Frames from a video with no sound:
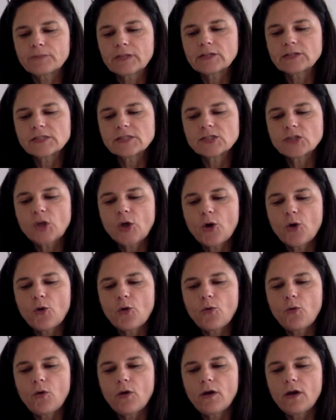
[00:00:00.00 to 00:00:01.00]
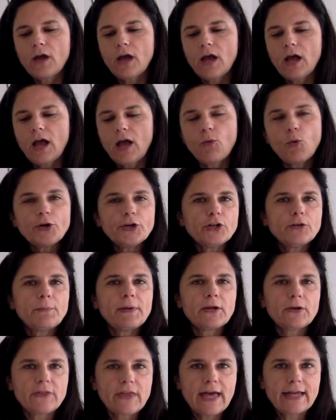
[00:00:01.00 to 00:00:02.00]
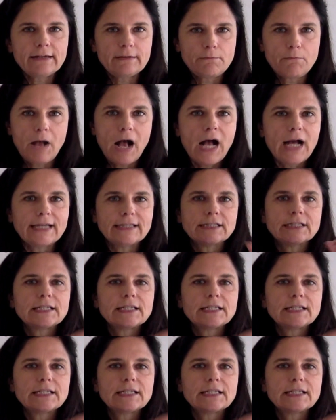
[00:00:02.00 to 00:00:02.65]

So I want you to bear that in mind.